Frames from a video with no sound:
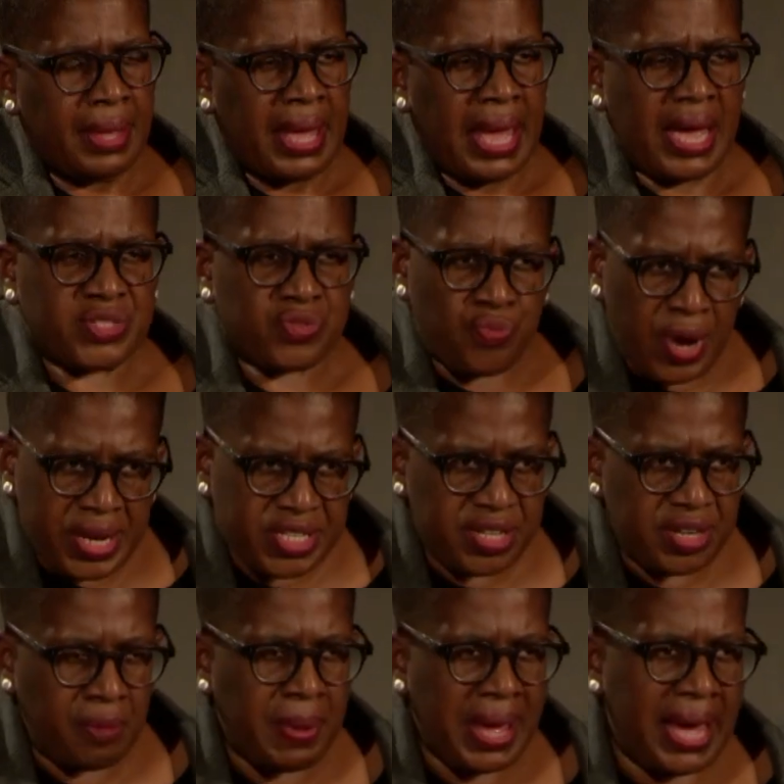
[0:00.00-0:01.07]
Has
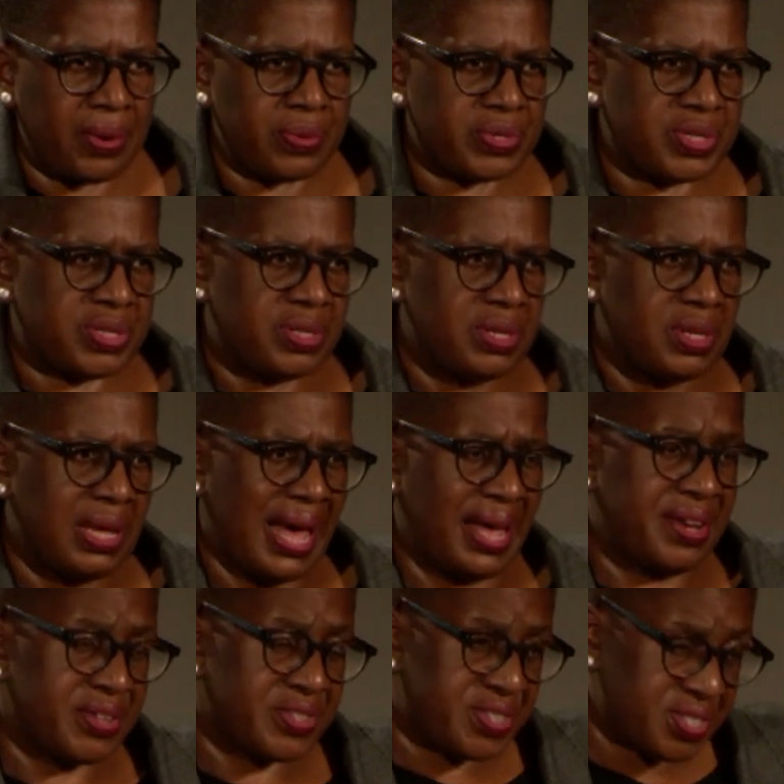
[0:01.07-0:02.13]
written about and
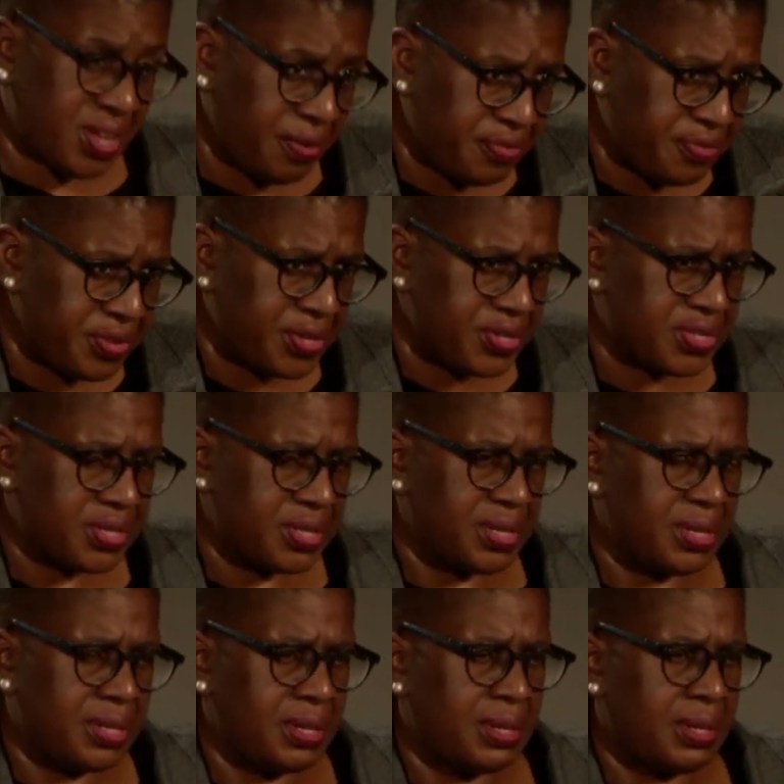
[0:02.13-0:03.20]
has suffered
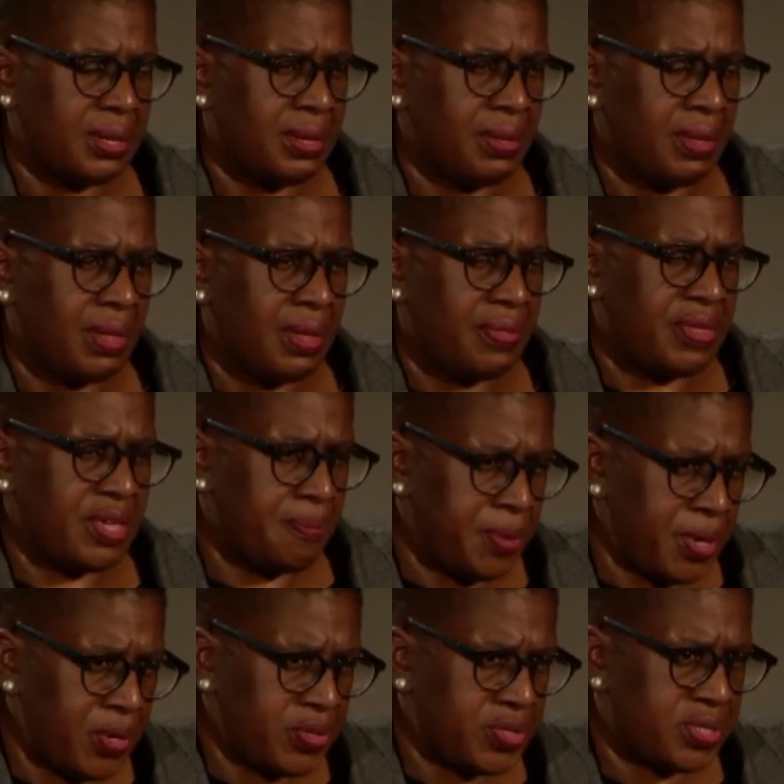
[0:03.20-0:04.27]
the
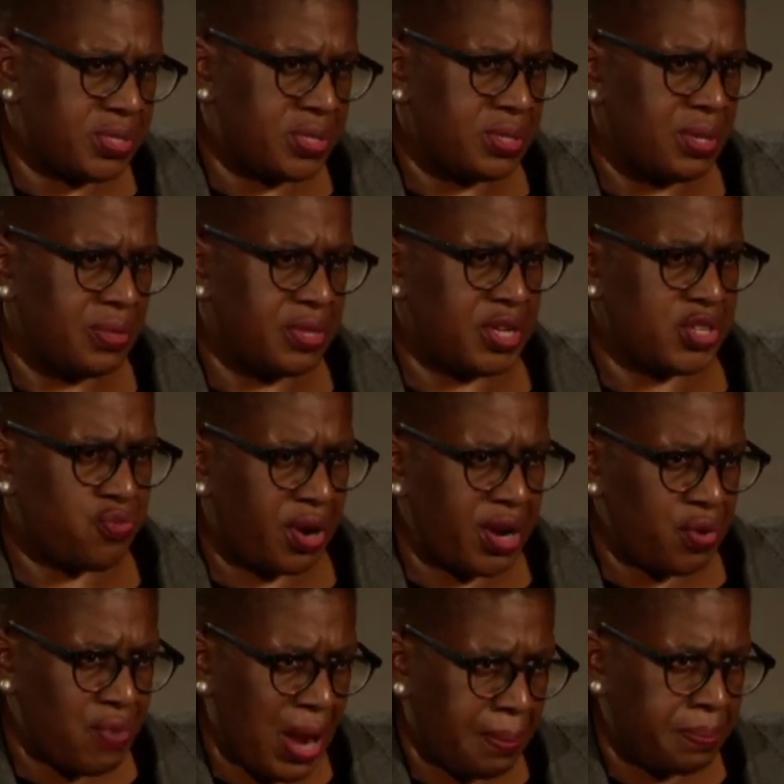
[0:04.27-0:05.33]
abuse that is
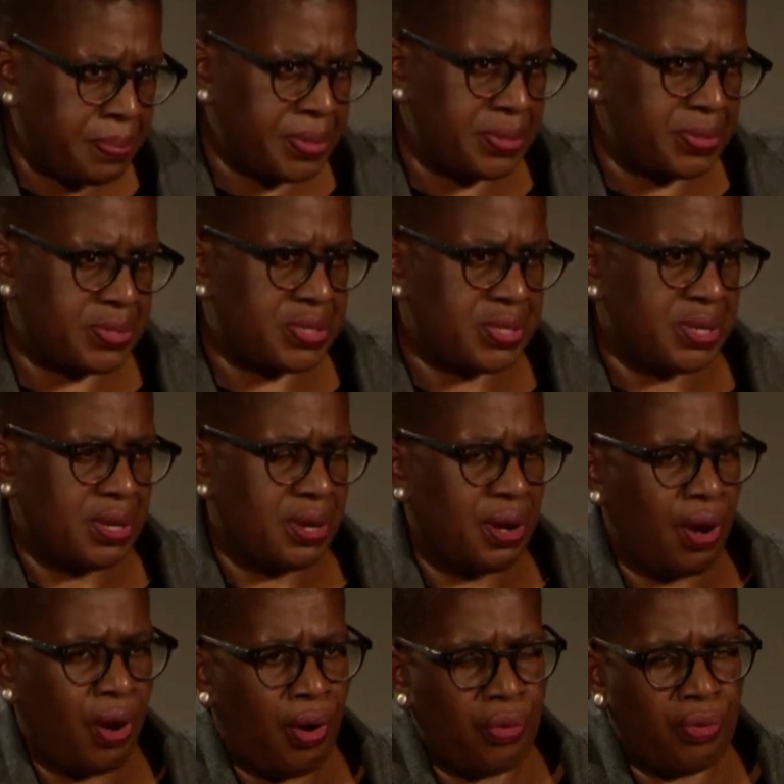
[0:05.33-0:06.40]
running rampant
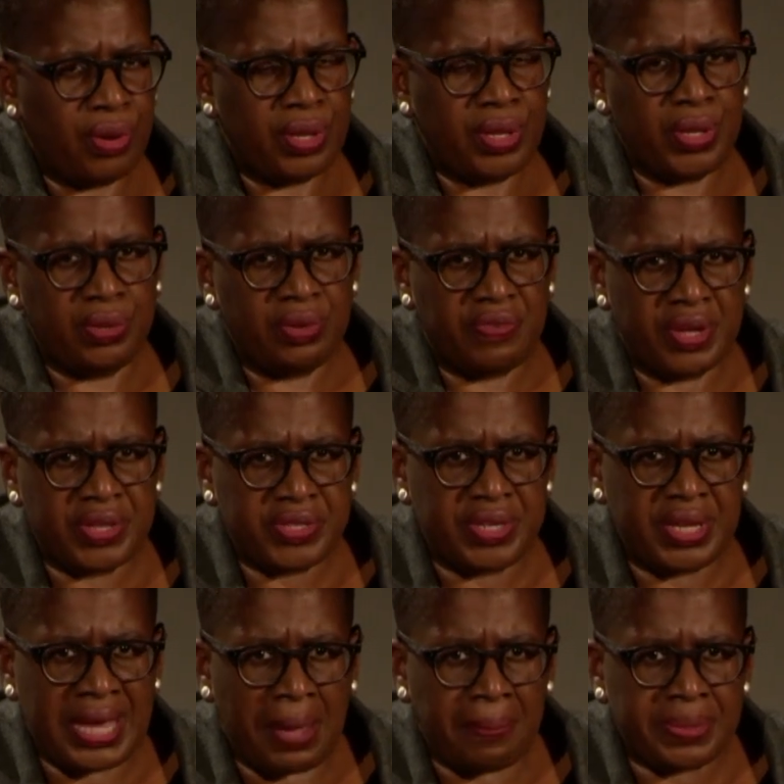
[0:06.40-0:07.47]
on university
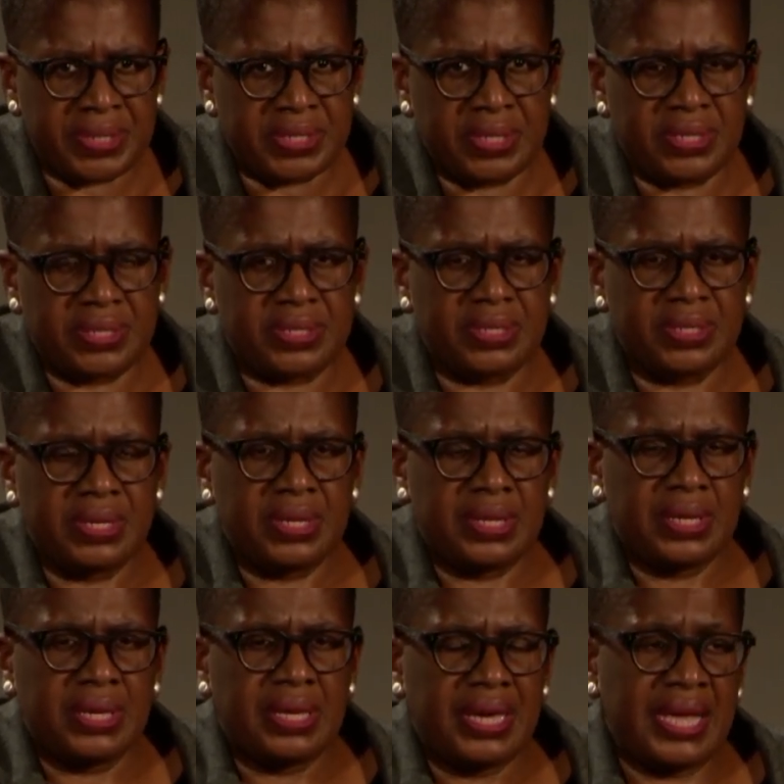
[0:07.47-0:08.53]
campuses.
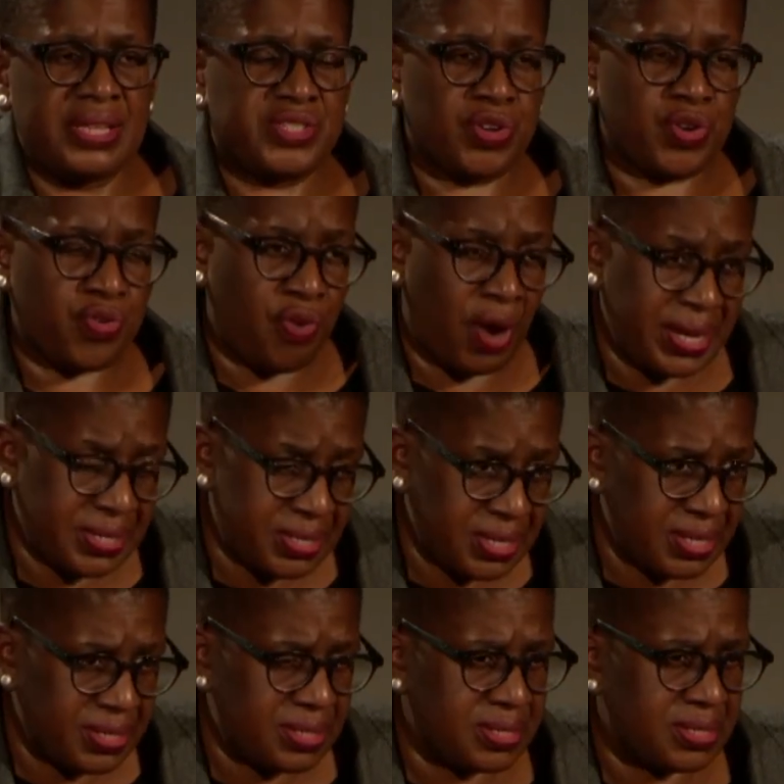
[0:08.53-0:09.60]
It's a
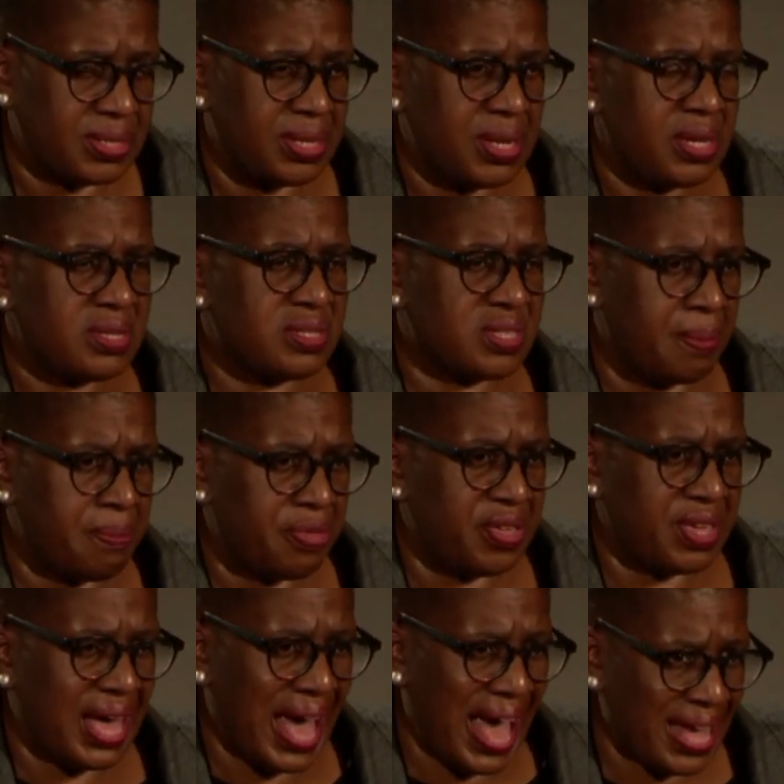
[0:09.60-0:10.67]
crisis.
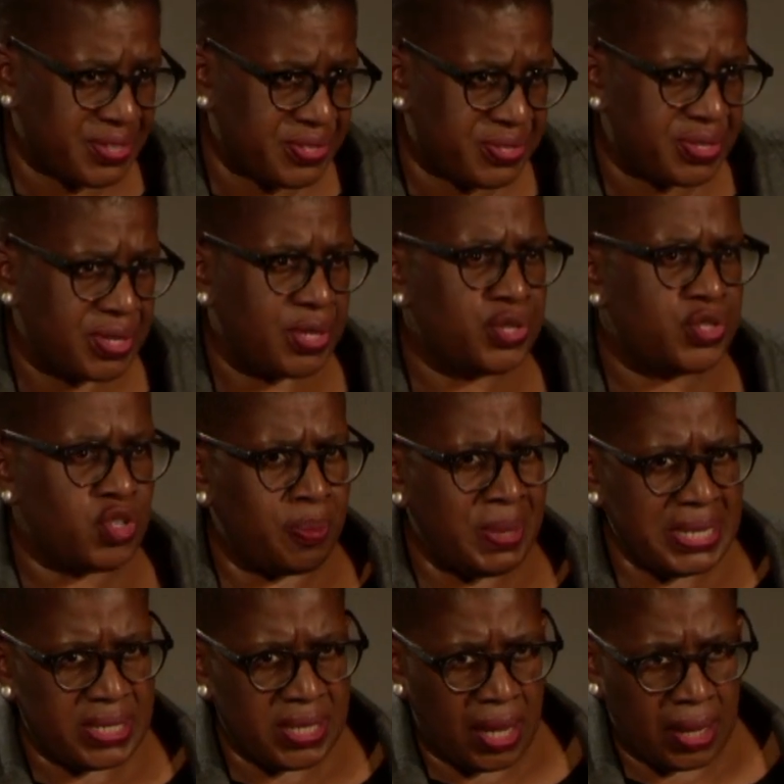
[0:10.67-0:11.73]
Something has to be
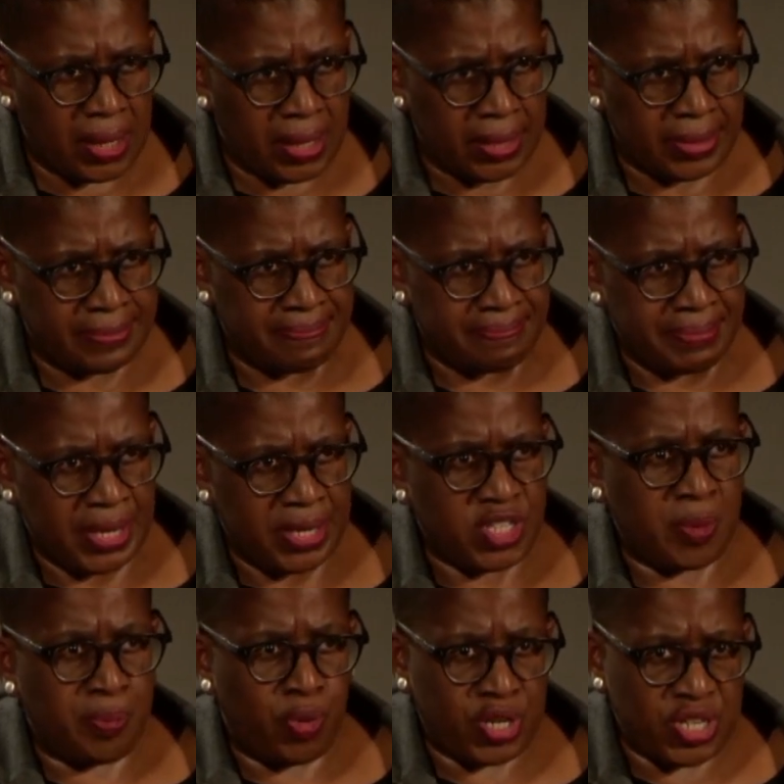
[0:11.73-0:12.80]
done
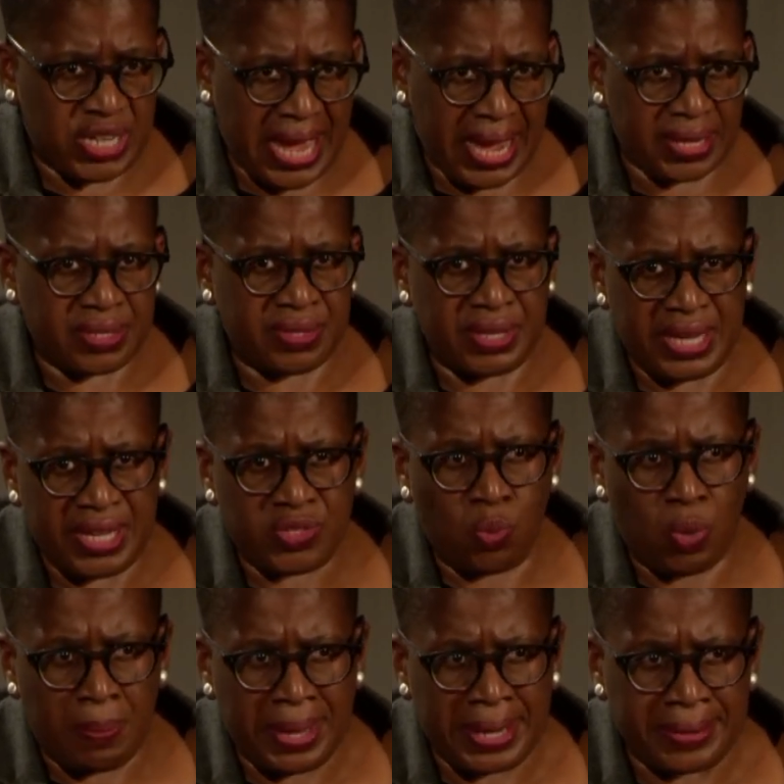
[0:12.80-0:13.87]
to protect these
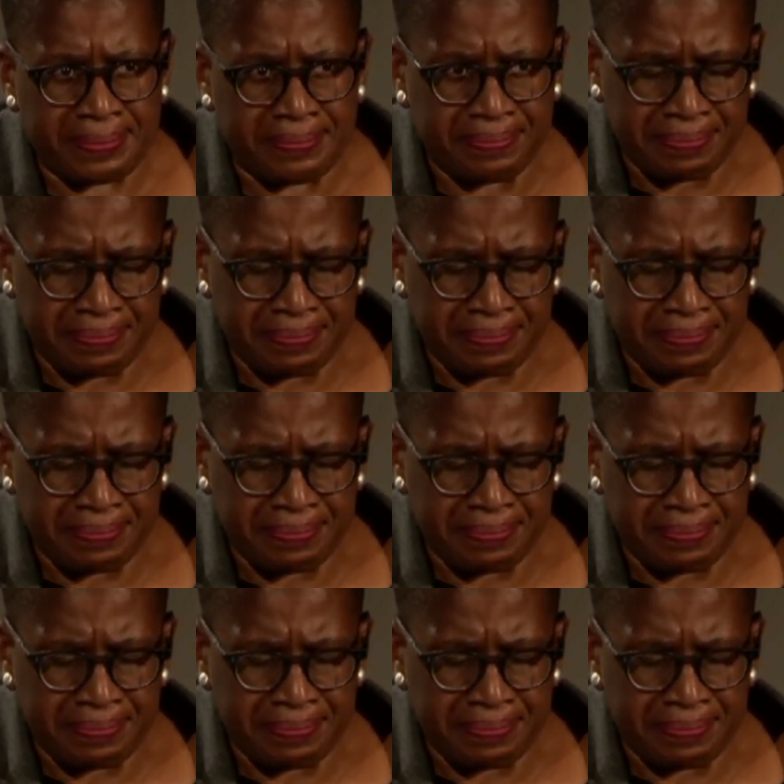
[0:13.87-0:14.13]
women.